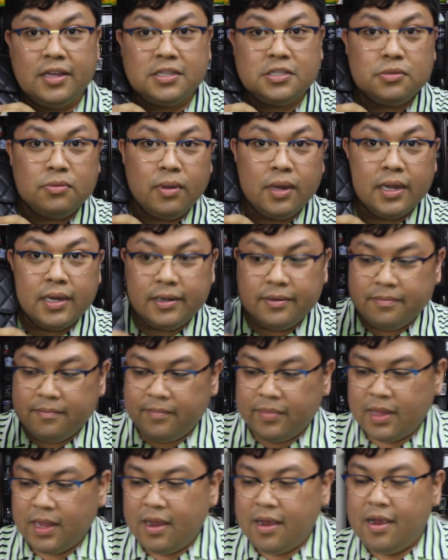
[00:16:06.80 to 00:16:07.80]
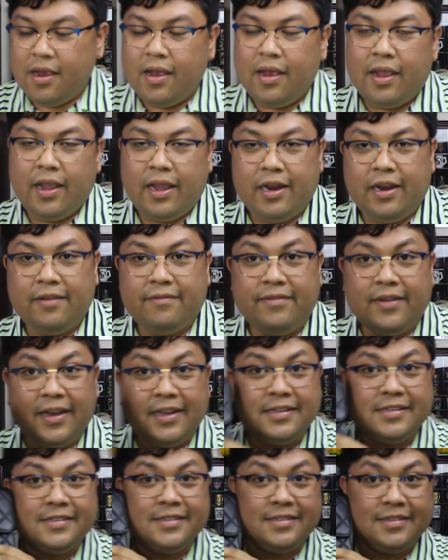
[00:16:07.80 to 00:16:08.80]
this one. And if
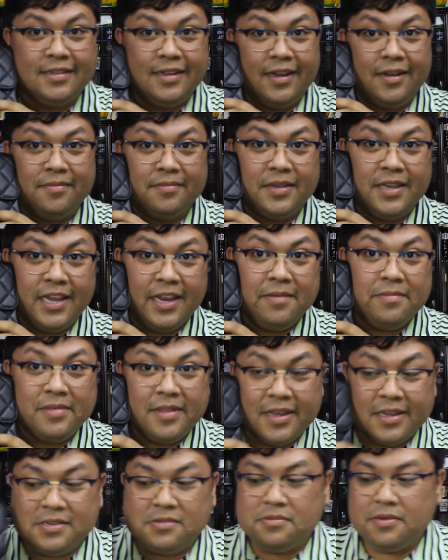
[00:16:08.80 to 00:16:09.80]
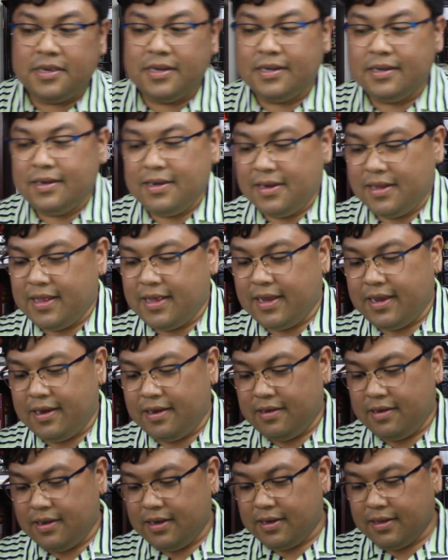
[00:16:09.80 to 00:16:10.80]
I keep this one,
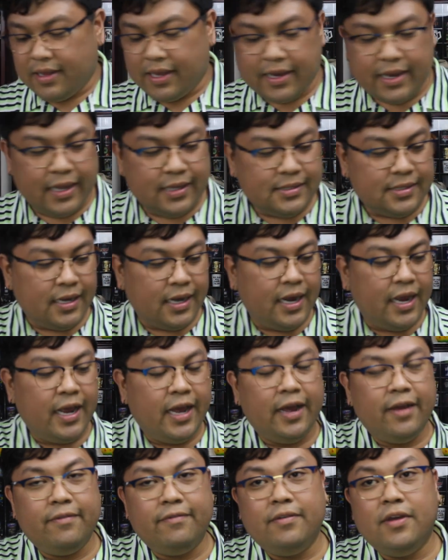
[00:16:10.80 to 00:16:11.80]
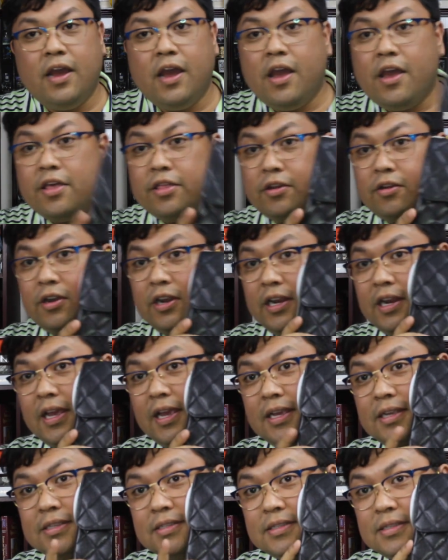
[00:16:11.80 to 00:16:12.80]
then like I said, I have 30
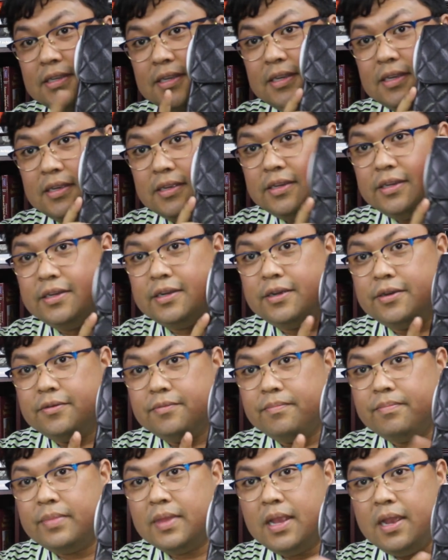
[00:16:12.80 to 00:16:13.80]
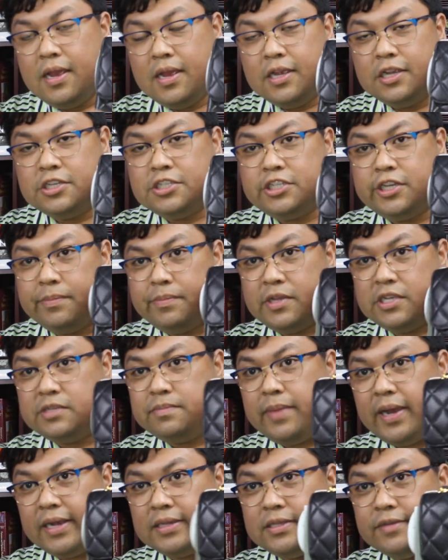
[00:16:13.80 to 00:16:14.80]
days to, you know, ship this
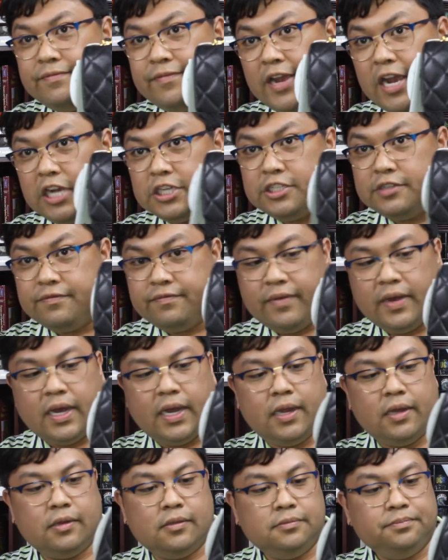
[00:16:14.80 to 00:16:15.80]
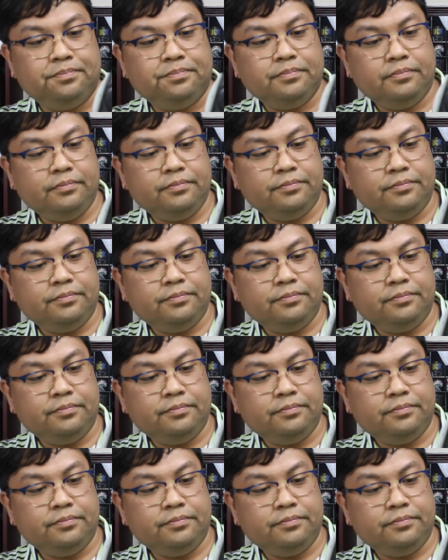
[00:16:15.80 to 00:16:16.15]
back to Fashionphile.